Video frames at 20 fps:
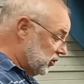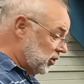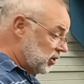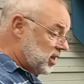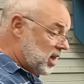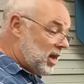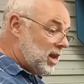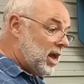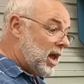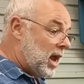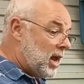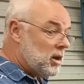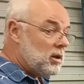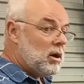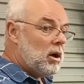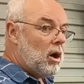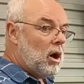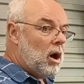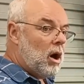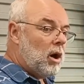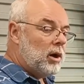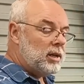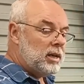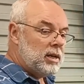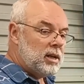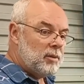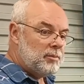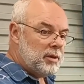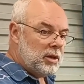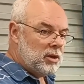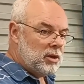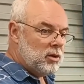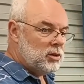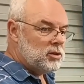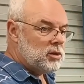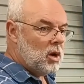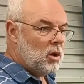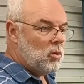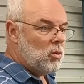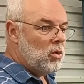that. And oddly enough, because
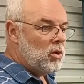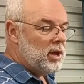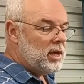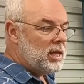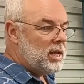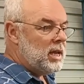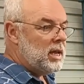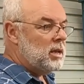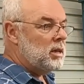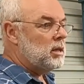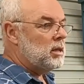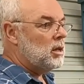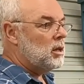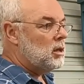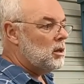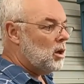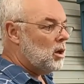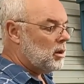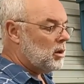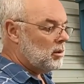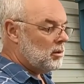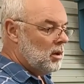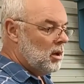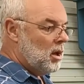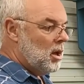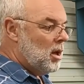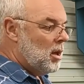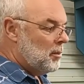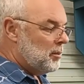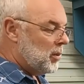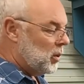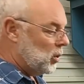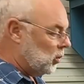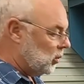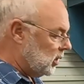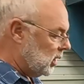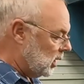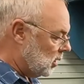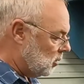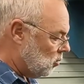I work in clock
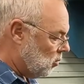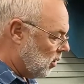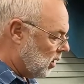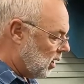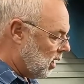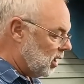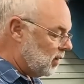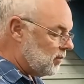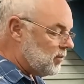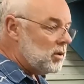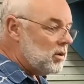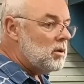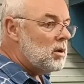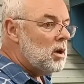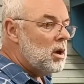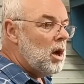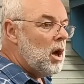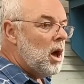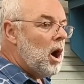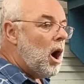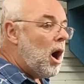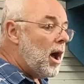building and what have you, I